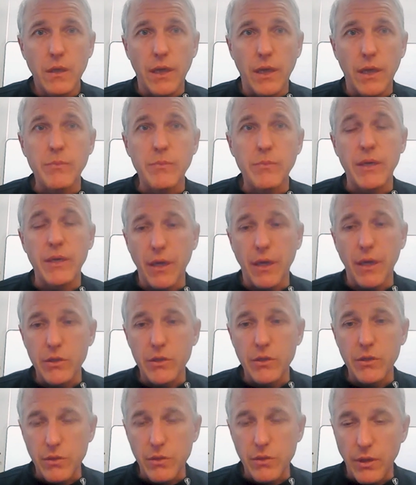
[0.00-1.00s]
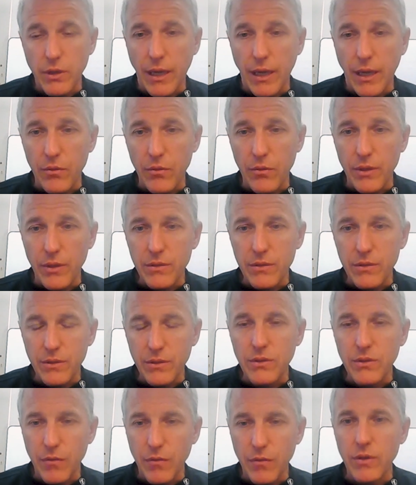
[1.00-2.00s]
expectations on gathering
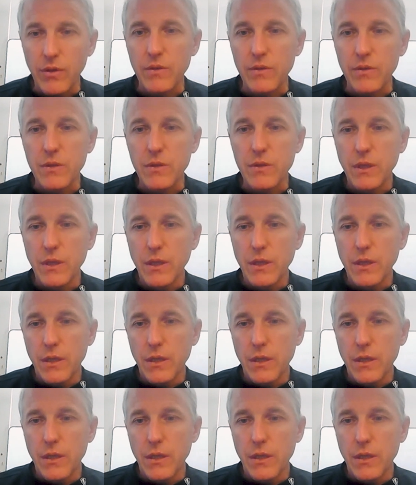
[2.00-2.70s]
clinical evidence,